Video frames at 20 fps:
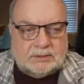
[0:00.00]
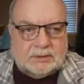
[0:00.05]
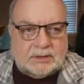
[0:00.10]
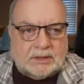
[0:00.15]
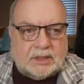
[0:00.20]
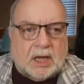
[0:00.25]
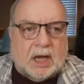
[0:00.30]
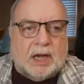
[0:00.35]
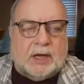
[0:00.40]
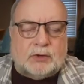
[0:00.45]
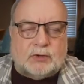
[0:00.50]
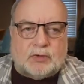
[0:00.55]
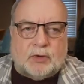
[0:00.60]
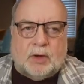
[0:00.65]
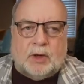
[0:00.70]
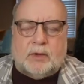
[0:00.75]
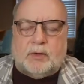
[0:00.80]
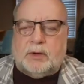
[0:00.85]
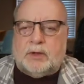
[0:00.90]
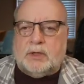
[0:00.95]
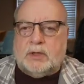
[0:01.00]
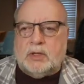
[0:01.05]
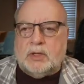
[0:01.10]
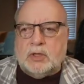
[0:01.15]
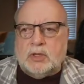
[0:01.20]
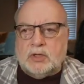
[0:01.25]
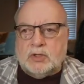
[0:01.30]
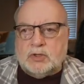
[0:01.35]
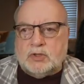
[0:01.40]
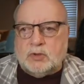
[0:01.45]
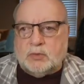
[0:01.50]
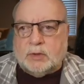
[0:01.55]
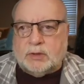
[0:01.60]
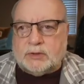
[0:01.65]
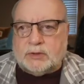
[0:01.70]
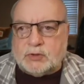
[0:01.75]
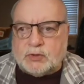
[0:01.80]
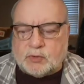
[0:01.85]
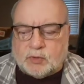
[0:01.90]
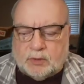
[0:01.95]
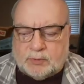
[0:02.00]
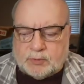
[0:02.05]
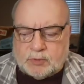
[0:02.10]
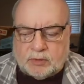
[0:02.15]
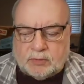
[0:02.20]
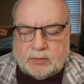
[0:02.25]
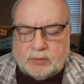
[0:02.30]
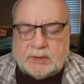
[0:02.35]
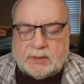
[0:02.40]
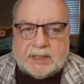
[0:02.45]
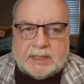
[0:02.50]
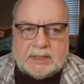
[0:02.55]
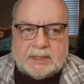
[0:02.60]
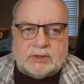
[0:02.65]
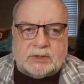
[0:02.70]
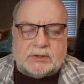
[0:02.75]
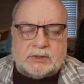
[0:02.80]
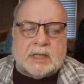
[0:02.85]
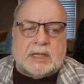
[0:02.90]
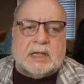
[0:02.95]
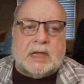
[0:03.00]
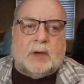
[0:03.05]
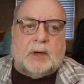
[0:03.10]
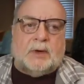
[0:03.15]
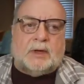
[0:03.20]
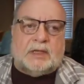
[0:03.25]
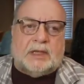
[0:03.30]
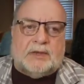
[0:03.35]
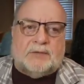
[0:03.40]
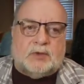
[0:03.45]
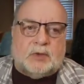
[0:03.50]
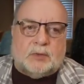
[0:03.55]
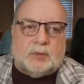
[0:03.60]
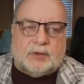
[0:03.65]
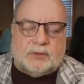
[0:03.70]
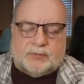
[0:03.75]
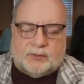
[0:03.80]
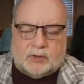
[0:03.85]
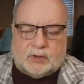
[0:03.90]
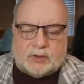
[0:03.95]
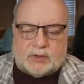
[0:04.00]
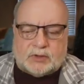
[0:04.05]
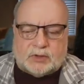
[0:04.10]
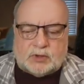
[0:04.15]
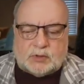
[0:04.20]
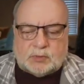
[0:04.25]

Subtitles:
contrary to what the scripture teaches. I'm going to leave you with a verse this